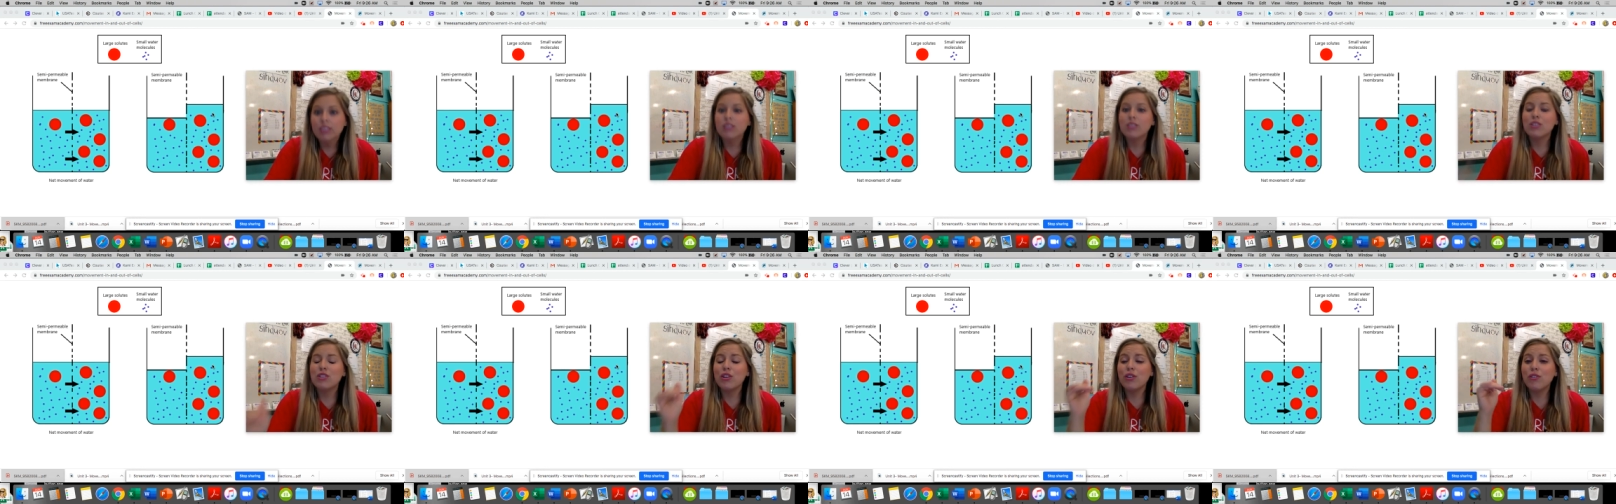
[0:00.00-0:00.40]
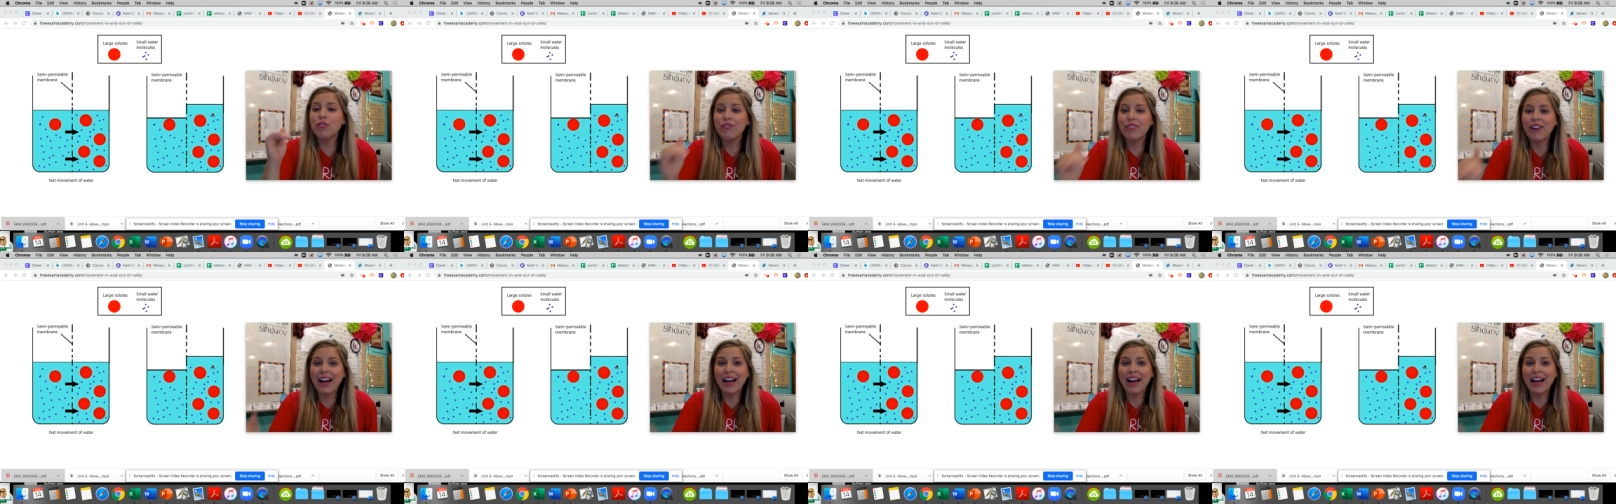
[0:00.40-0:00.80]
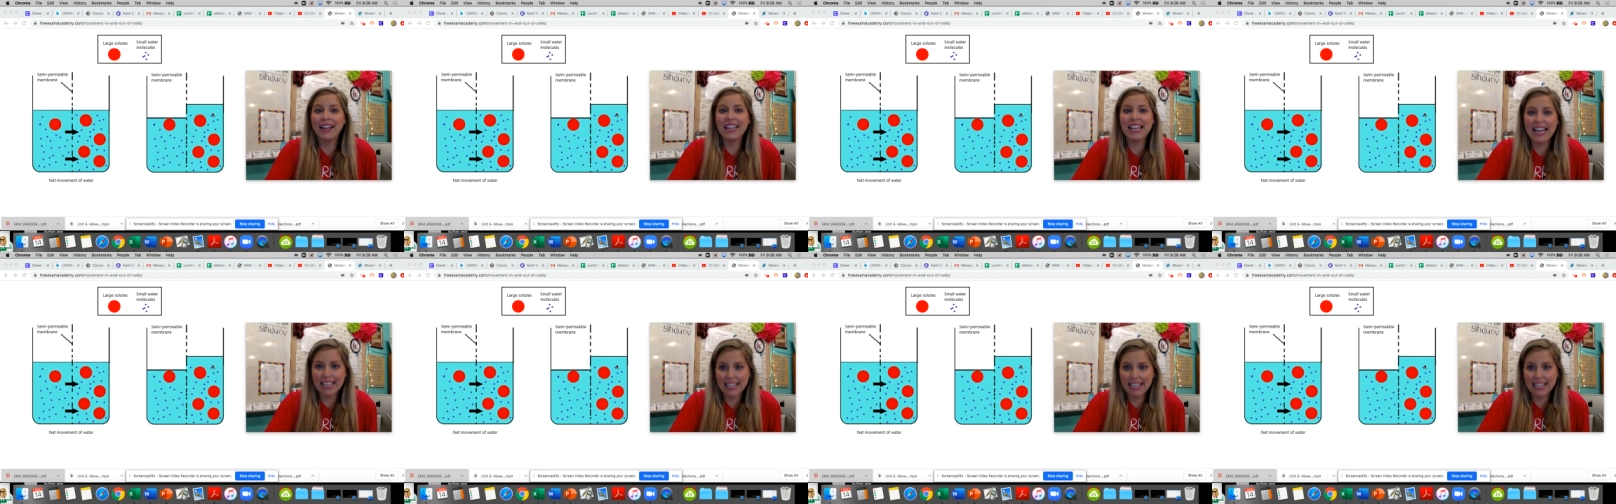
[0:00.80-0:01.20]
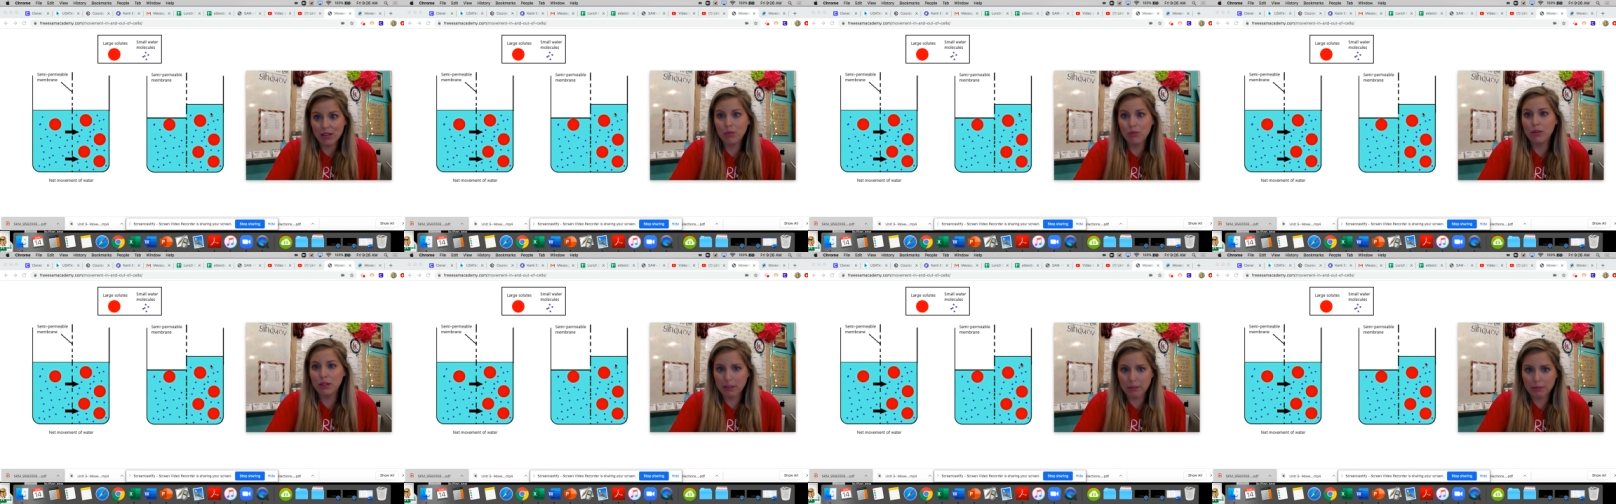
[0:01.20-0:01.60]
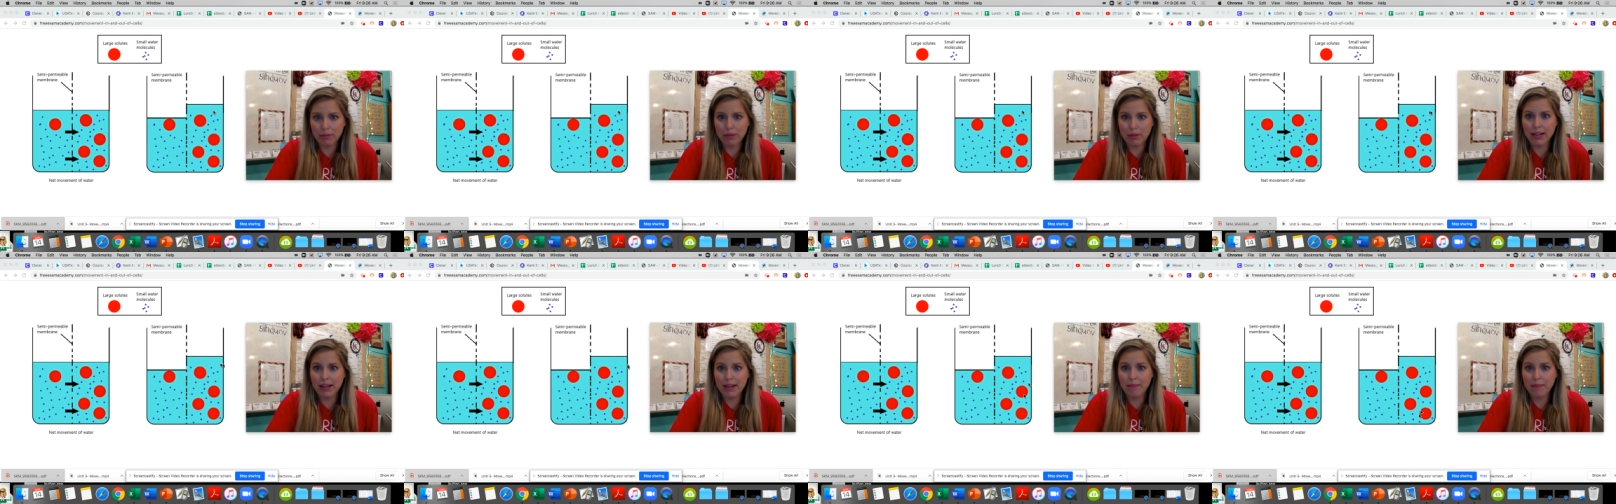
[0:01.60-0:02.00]
to find that
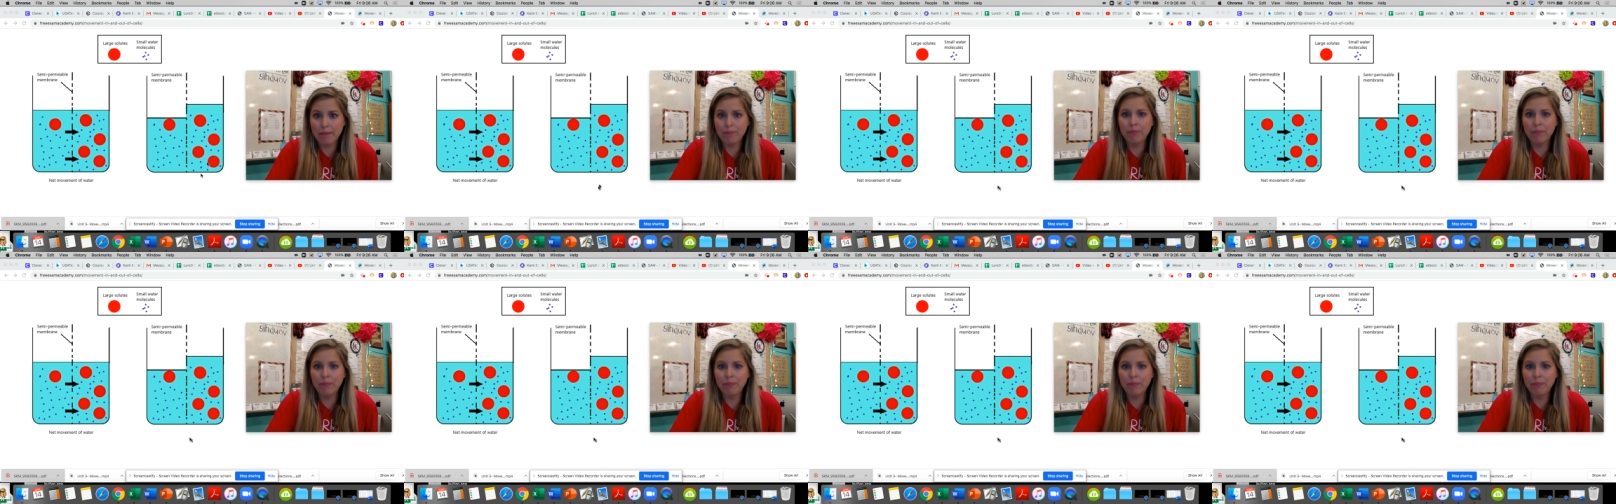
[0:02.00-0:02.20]
equilibrium.